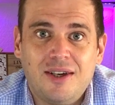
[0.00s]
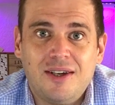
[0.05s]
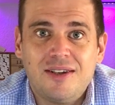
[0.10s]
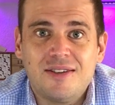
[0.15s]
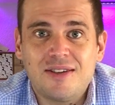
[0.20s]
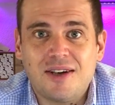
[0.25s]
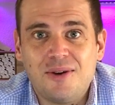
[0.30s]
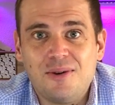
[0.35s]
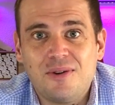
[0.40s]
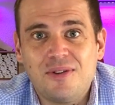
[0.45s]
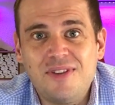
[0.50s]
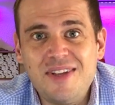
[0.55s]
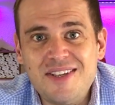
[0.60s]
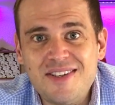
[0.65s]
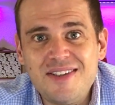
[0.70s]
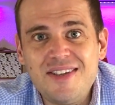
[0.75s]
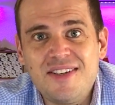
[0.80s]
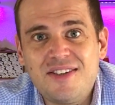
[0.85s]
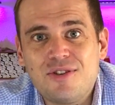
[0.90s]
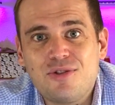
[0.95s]
So this
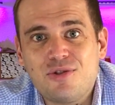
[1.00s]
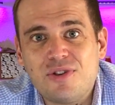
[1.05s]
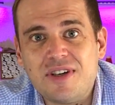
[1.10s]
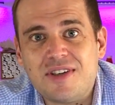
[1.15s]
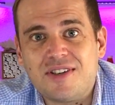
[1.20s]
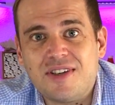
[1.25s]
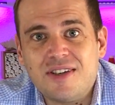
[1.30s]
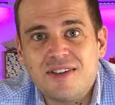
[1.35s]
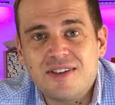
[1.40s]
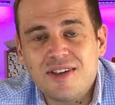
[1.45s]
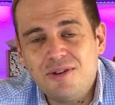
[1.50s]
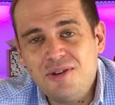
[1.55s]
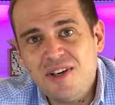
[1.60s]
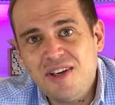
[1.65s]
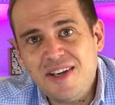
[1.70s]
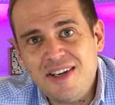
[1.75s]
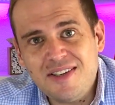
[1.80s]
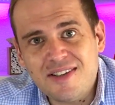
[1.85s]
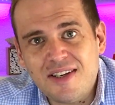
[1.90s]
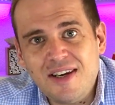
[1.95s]
needs addressing. So you
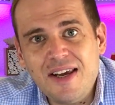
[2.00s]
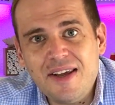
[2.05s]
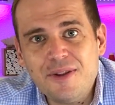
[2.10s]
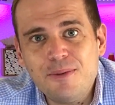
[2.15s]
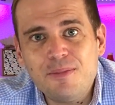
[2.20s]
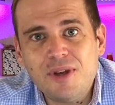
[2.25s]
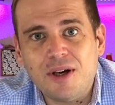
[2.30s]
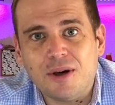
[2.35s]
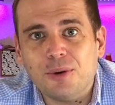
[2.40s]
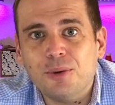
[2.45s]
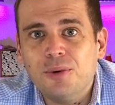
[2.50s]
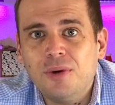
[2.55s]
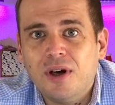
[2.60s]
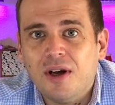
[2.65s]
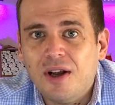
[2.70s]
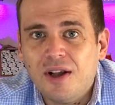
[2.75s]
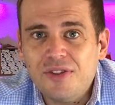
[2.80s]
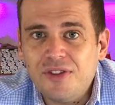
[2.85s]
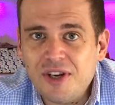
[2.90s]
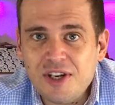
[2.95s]
need to let them know
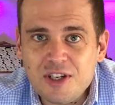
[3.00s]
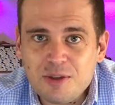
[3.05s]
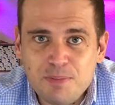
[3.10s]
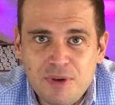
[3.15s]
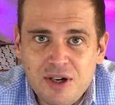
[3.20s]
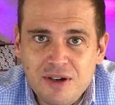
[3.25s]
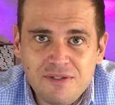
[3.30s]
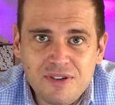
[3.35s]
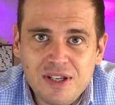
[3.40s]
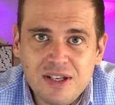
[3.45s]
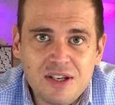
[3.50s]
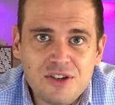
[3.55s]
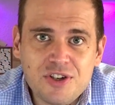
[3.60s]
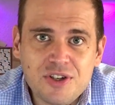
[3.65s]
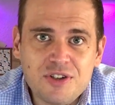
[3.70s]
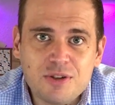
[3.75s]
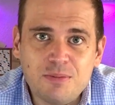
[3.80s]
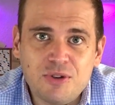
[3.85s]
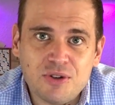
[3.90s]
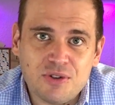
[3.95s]
that it's perfectly
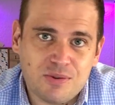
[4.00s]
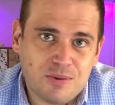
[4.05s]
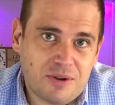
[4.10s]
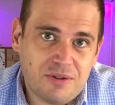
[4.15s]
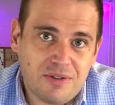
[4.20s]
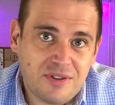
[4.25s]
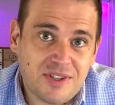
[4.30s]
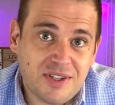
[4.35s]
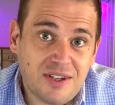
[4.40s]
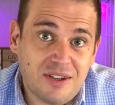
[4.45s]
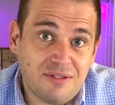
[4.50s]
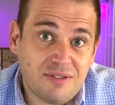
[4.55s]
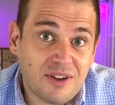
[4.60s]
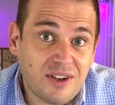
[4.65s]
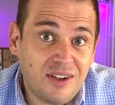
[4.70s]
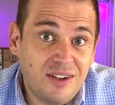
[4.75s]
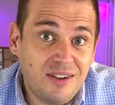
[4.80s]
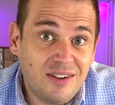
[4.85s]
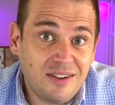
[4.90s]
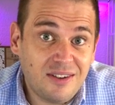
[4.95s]
legitimate to own a
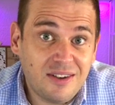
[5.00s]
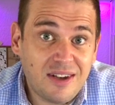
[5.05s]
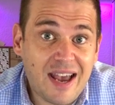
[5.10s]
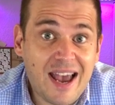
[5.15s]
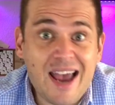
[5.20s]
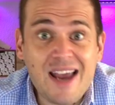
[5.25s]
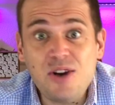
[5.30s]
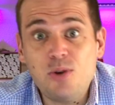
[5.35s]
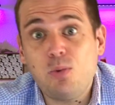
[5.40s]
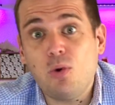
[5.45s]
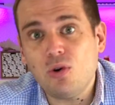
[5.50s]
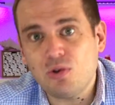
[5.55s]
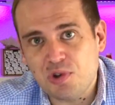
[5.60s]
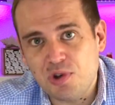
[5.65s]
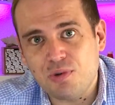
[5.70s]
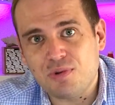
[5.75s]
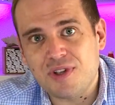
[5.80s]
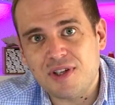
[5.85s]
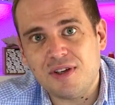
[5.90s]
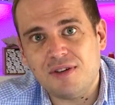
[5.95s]
TV and watch
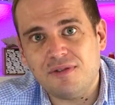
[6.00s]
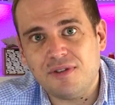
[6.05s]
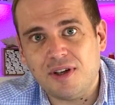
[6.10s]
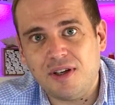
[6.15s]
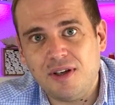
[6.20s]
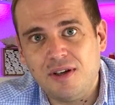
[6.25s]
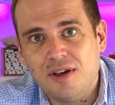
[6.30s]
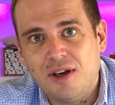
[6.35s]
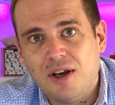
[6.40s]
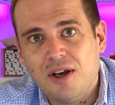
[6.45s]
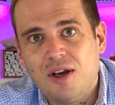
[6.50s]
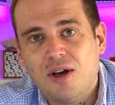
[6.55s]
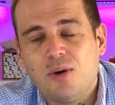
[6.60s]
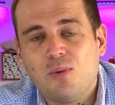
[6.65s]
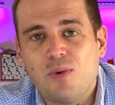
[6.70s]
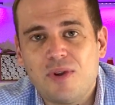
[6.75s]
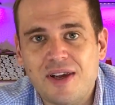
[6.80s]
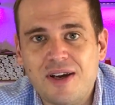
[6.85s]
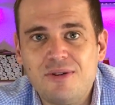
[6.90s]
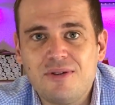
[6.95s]
your TV
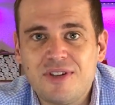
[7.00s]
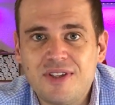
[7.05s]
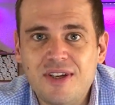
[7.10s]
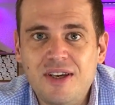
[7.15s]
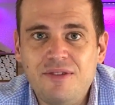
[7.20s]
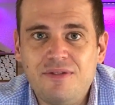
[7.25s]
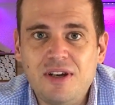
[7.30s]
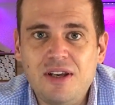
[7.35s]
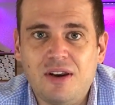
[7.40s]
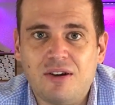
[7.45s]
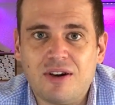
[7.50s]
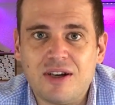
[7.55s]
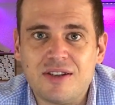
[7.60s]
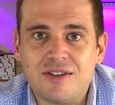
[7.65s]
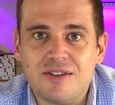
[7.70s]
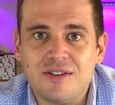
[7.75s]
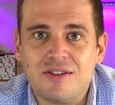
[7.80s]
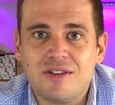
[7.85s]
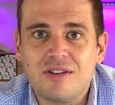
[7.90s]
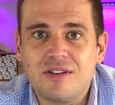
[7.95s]
without a TV
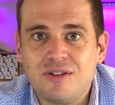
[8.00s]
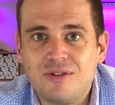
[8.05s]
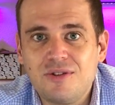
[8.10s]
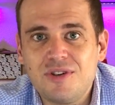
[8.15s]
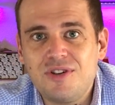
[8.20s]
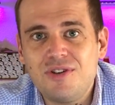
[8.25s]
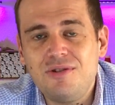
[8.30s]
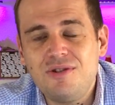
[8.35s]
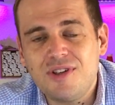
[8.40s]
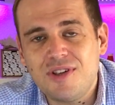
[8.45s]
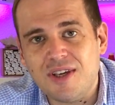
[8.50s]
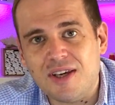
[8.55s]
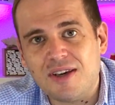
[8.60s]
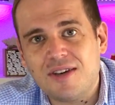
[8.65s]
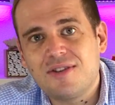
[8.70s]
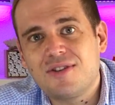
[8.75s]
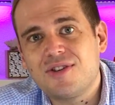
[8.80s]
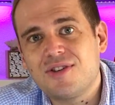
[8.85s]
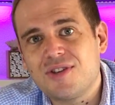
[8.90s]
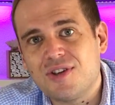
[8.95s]
license, as long as you stick
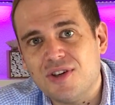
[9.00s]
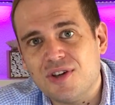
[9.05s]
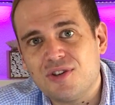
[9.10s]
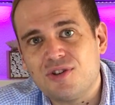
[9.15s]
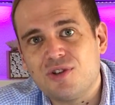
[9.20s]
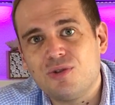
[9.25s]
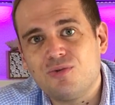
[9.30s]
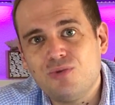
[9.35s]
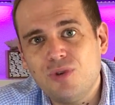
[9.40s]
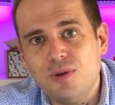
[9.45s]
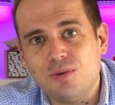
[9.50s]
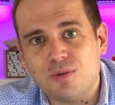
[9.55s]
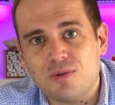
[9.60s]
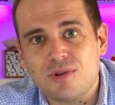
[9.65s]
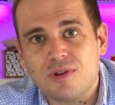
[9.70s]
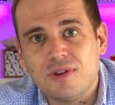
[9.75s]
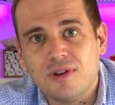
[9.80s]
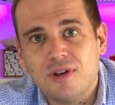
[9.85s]
to certain rules.